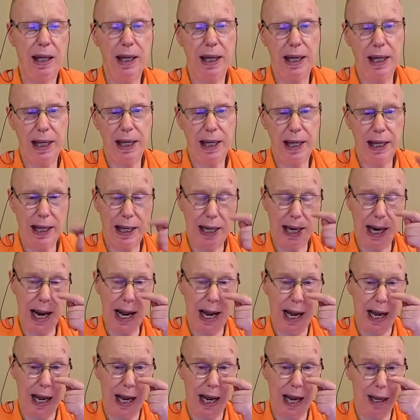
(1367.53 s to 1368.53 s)

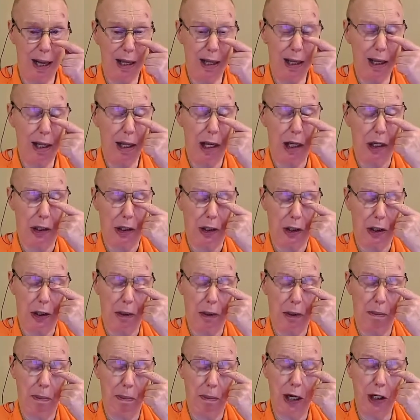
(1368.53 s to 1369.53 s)
is
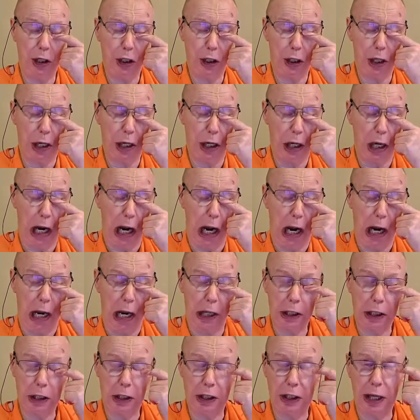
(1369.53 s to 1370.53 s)
mentioned here,
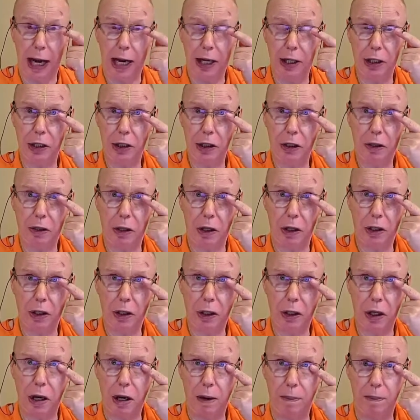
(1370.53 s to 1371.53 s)
Sanskrit term.